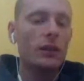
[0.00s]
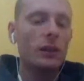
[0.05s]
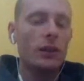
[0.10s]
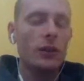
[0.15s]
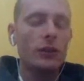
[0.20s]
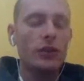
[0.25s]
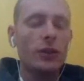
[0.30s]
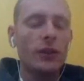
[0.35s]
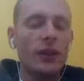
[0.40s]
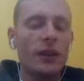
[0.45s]

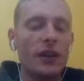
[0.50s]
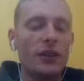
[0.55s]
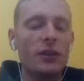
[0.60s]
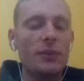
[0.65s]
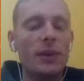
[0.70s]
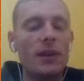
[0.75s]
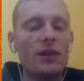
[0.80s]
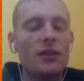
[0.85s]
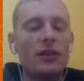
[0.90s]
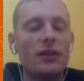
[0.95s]
Also, I think I
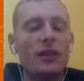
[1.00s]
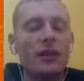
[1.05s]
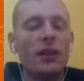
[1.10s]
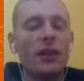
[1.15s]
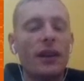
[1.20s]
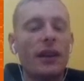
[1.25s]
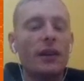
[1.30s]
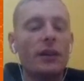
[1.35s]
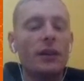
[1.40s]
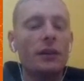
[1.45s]
should mention
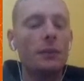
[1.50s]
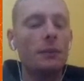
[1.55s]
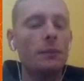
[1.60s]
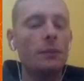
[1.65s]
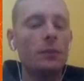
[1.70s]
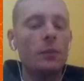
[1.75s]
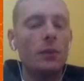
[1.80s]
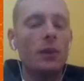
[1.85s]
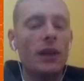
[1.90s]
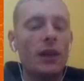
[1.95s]
that
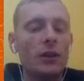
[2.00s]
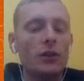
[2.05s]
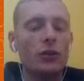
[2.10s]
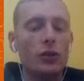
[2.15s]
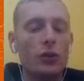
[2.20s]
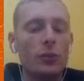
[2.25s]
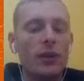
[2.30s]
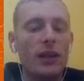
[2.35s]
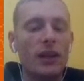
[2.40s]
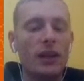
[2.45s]
um, that
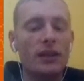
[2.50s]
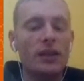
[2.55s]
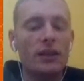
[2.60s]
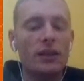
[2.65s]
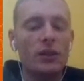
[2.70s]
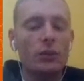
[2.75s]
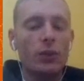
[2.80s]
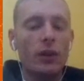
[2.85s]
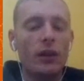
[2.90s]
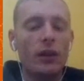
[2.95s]
Shroob
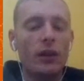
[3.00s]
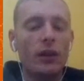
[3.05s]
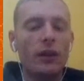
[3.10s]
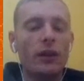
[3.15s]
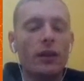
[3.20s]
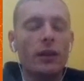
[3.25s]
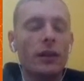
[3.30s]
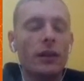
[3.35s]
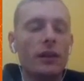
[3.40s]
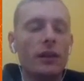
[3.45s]
Rex is one of
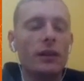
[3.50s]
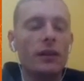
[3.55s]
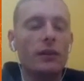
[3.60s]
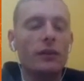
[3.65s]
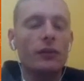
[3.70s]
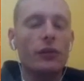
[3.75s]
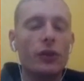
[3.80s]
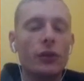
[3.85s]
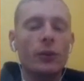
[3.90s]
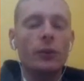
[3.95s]
the uh,
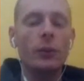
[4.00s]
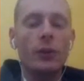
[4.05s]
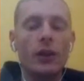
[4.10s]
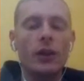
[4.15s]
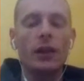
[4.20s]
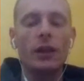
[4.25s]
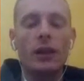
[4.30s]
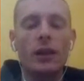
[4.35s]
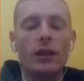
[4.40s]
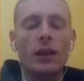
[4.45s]
few
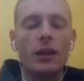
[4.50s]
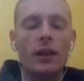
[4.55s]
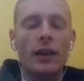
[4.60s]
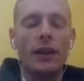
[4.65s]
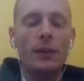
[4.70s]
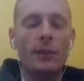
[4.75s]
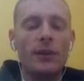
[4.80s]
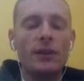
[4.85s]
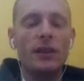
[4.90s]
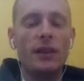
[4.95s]

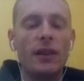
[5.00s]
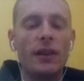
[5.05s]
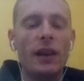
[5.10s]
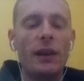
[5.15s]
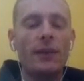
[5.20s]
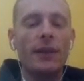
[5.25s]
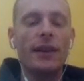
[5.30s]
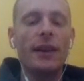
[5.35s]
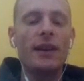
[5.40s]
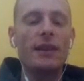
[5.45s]
enemies in the
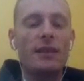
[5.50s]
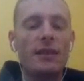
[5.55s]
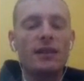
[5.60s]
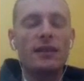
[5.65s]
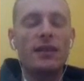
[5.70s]
game that has an